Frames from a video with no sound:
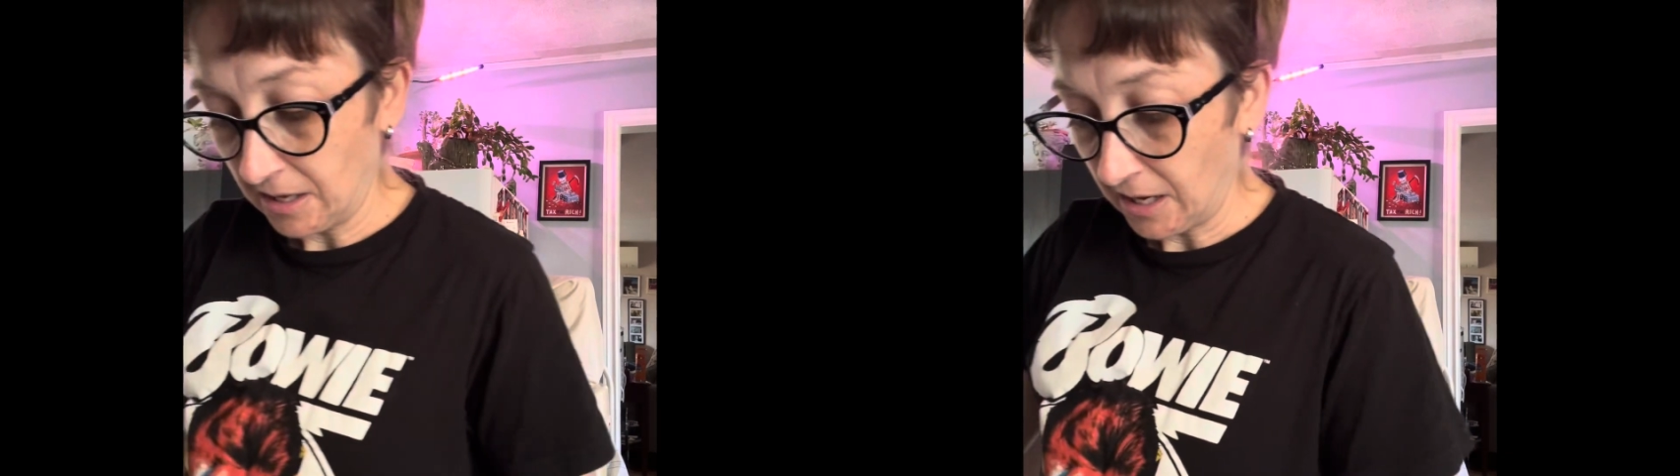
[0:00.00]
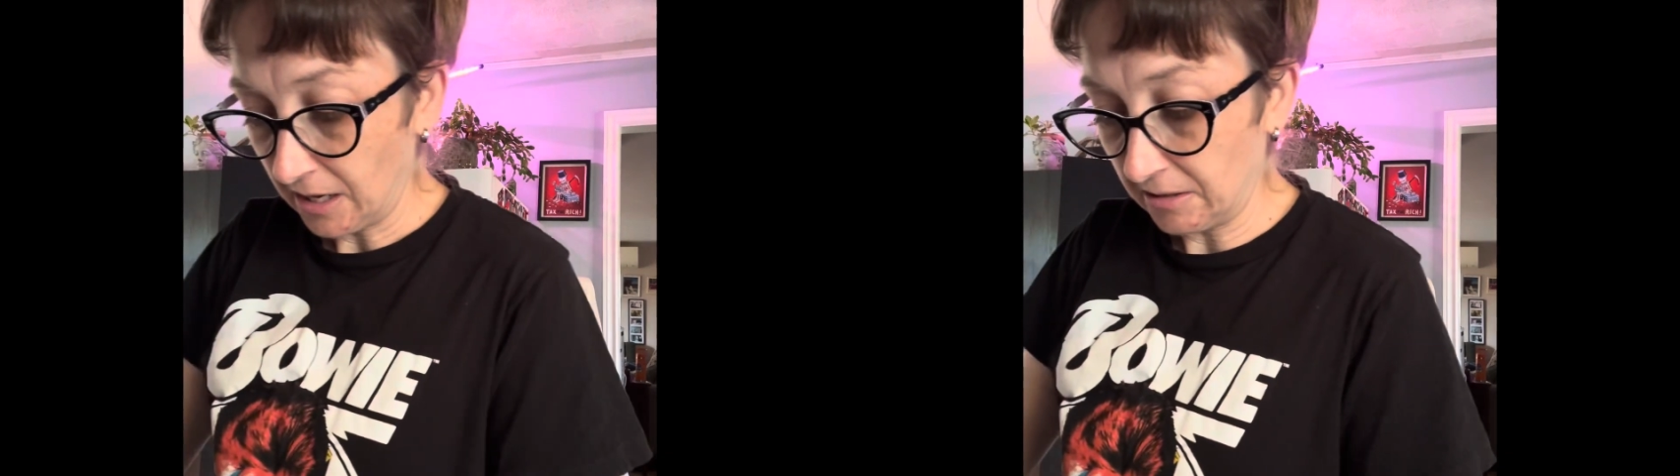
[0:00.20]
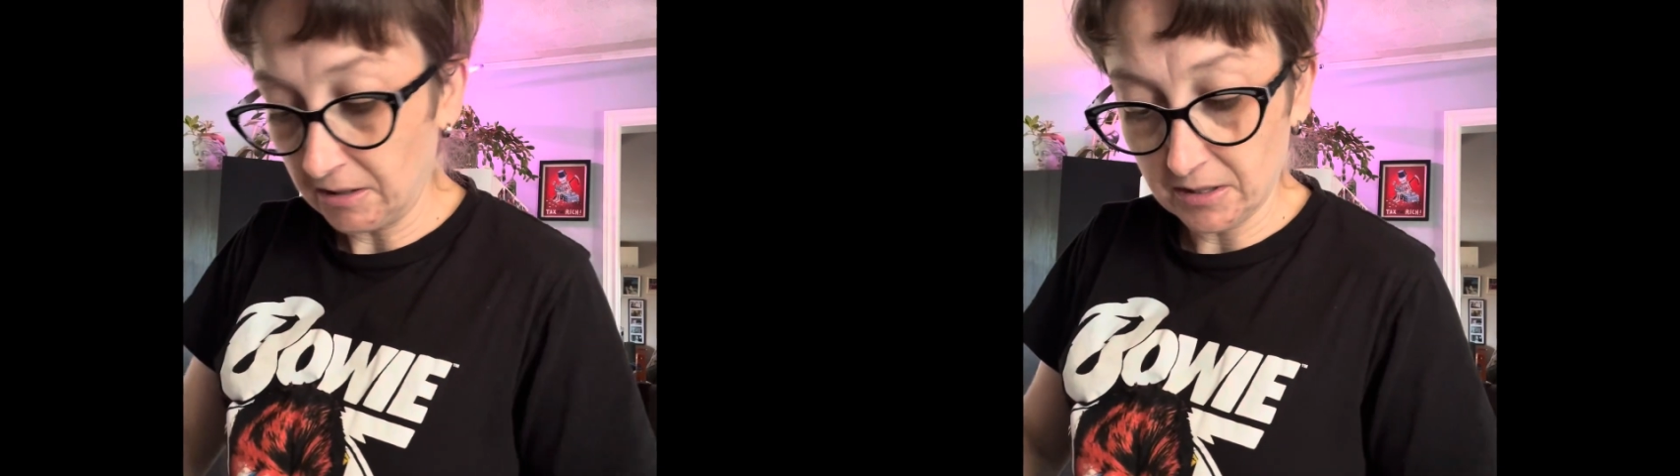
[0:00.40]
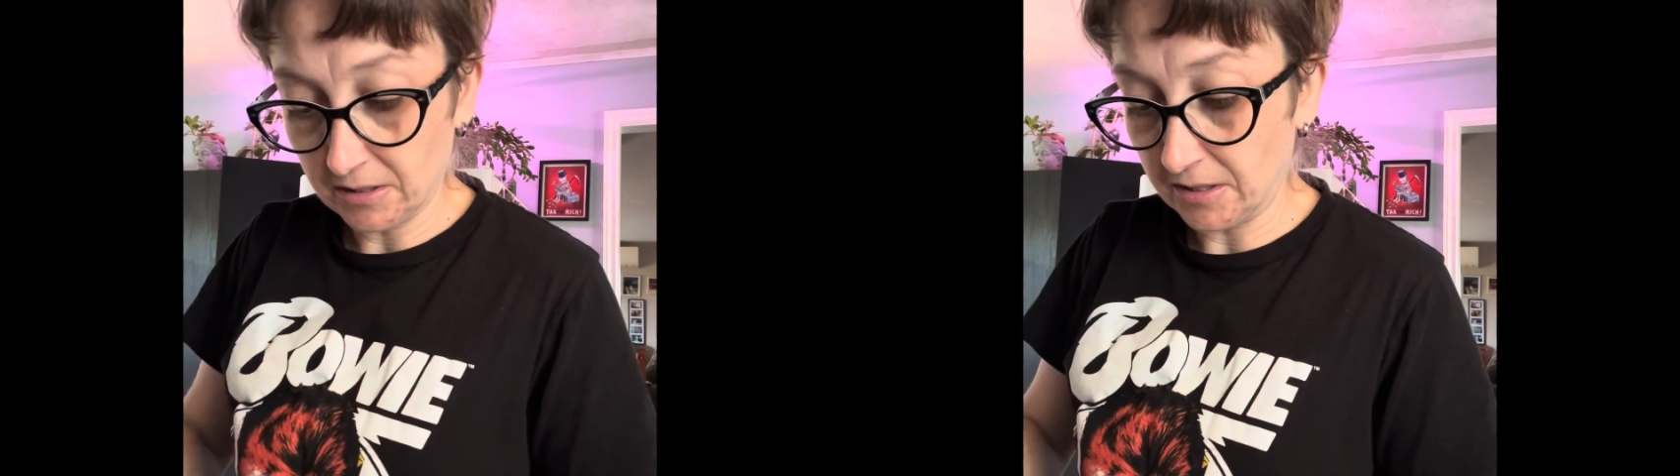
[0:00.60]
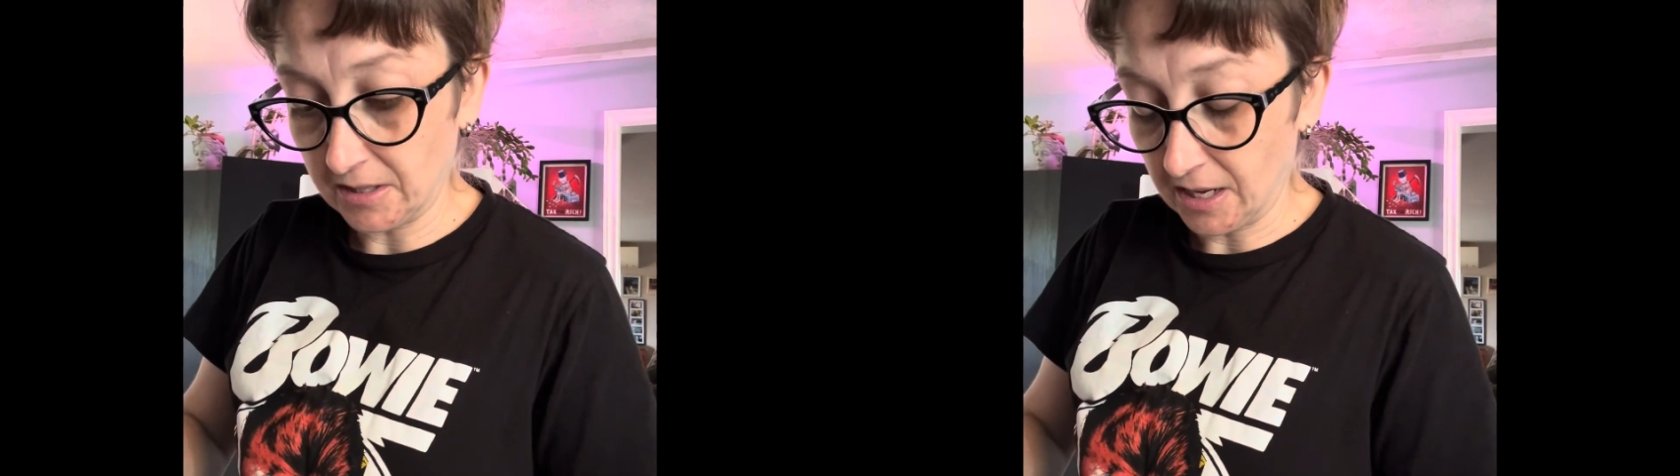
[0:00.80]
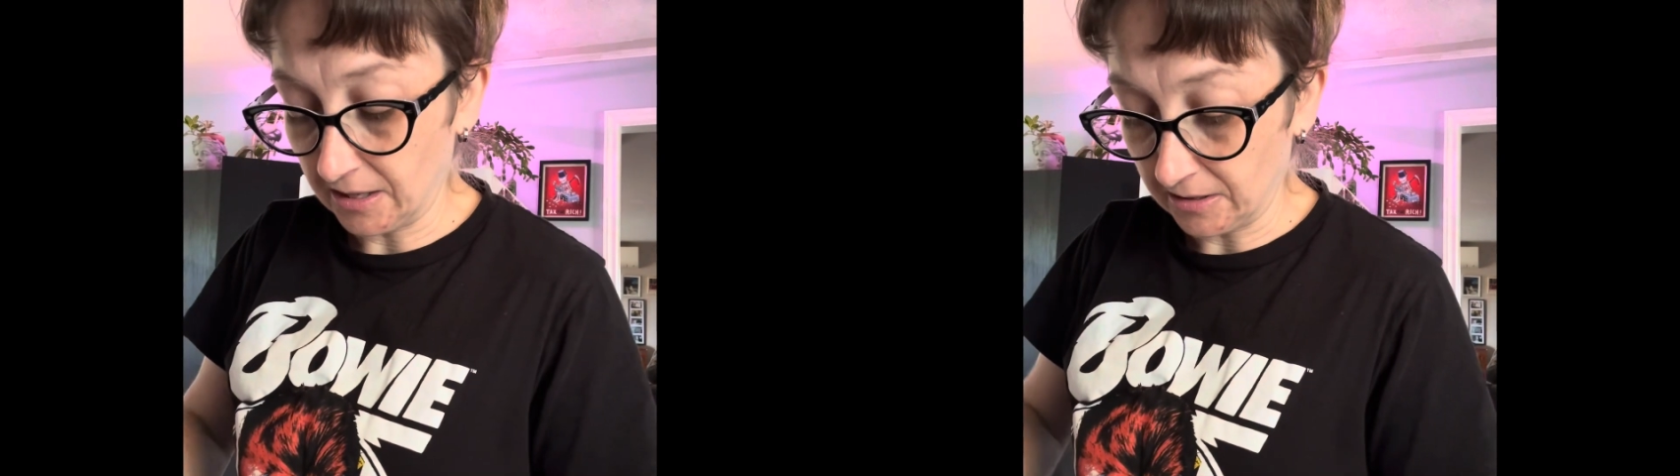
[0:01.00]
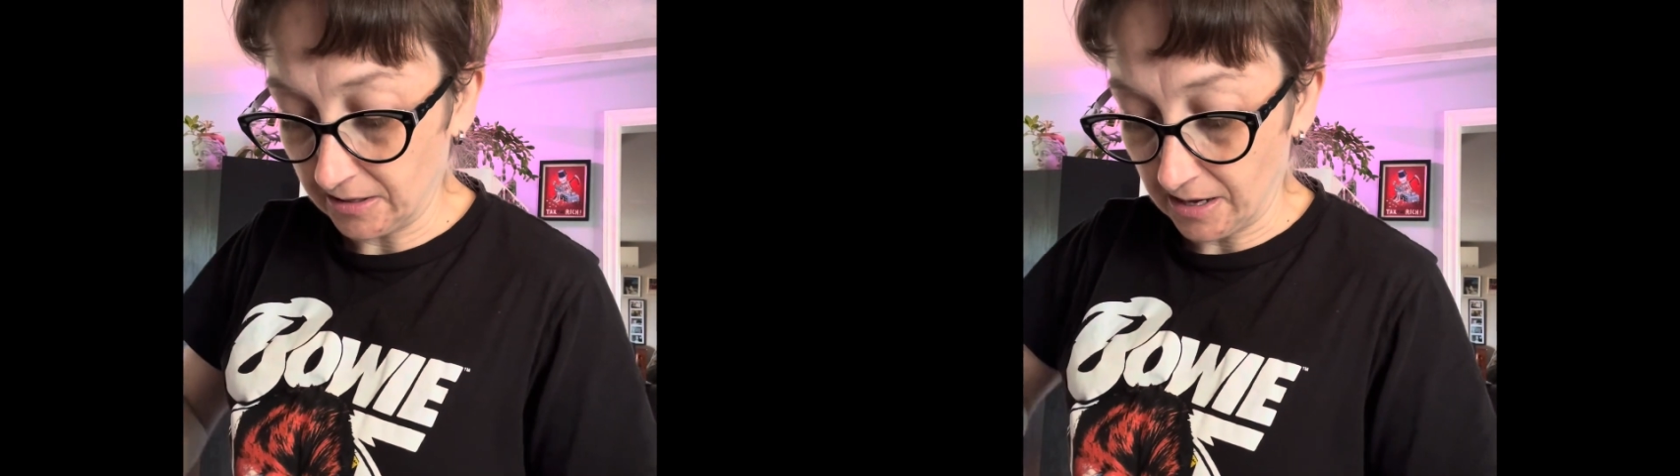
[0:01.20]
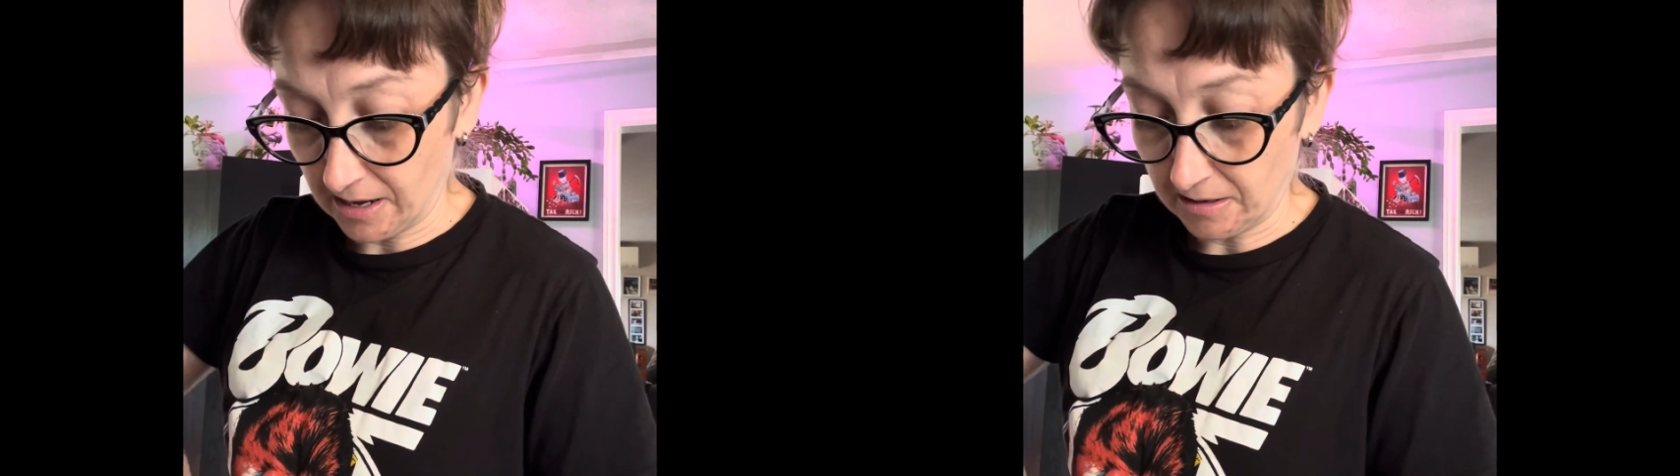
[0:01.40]
and the skins,
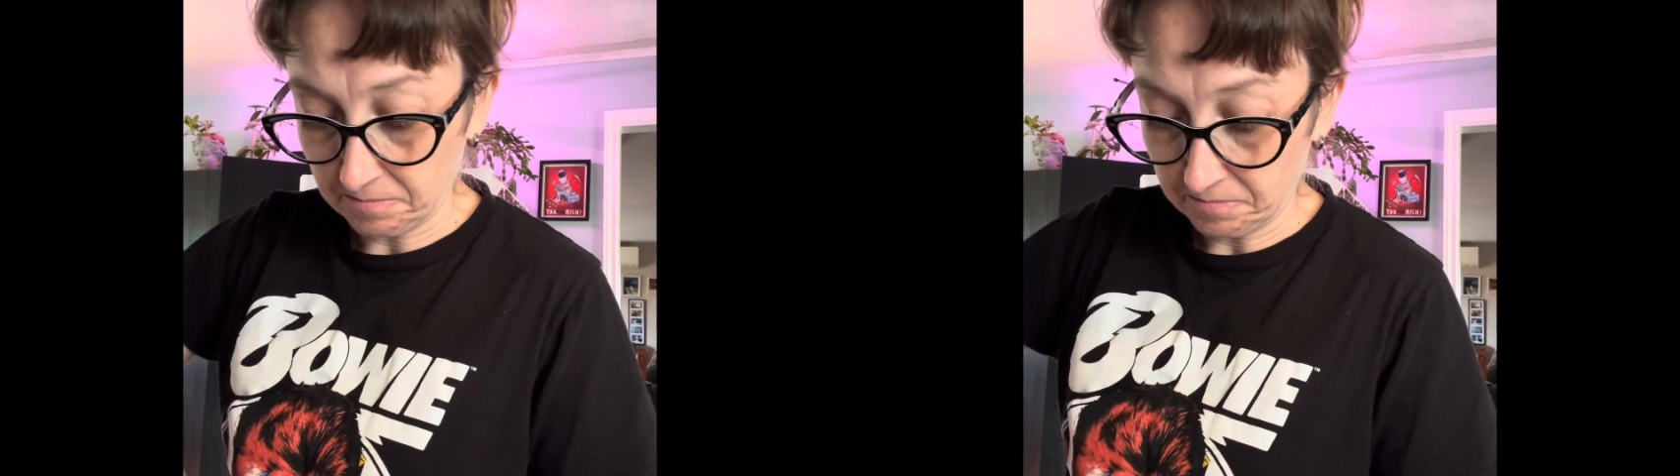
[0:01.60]
yeah,